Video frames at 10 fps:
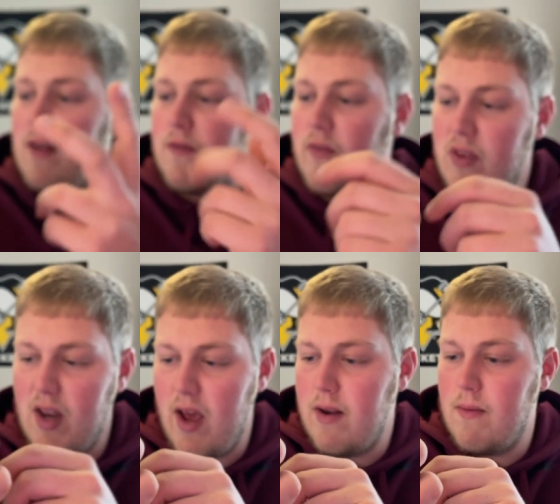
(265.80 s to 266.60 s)
is,
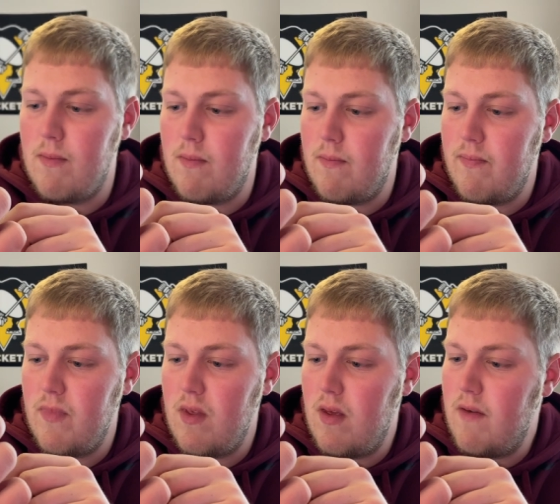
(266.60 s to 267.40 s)
59,
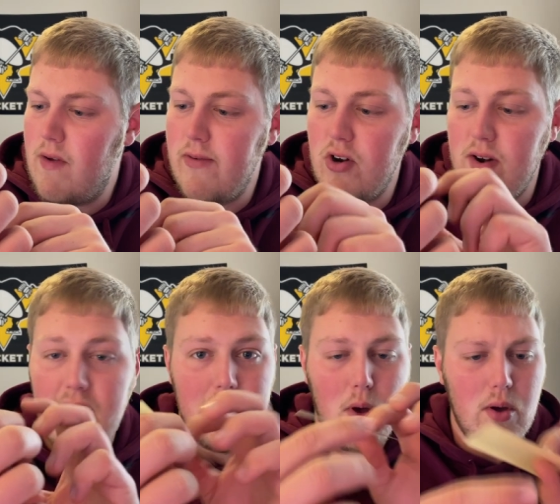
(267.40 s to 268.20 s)

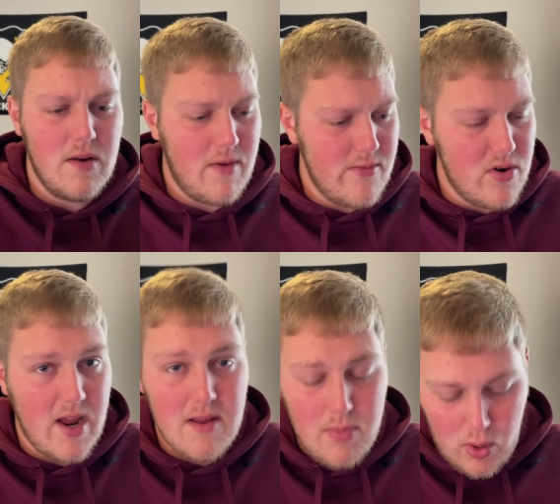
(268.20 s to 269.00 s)
590 million,
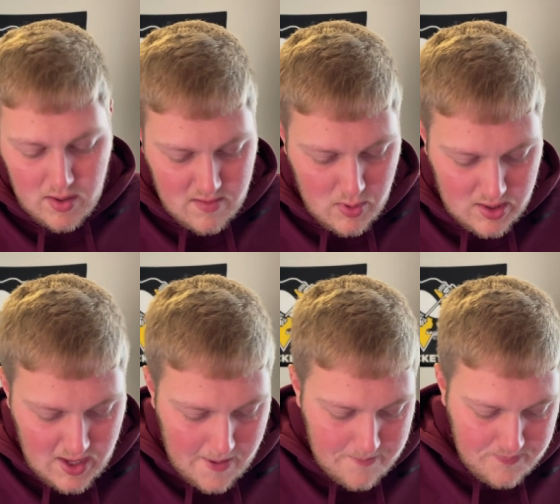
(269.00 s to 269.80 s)
590 billion, something like
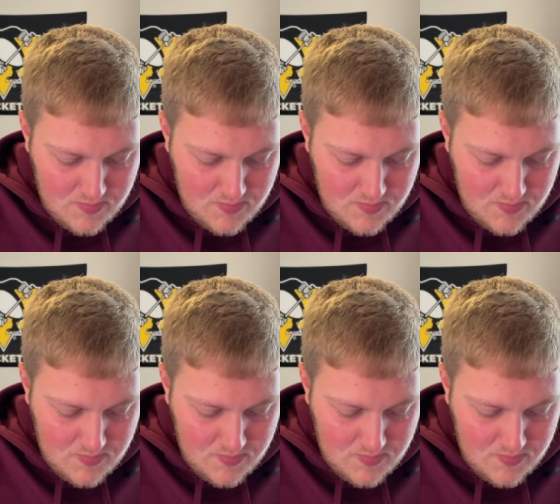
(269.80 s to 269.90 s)
that.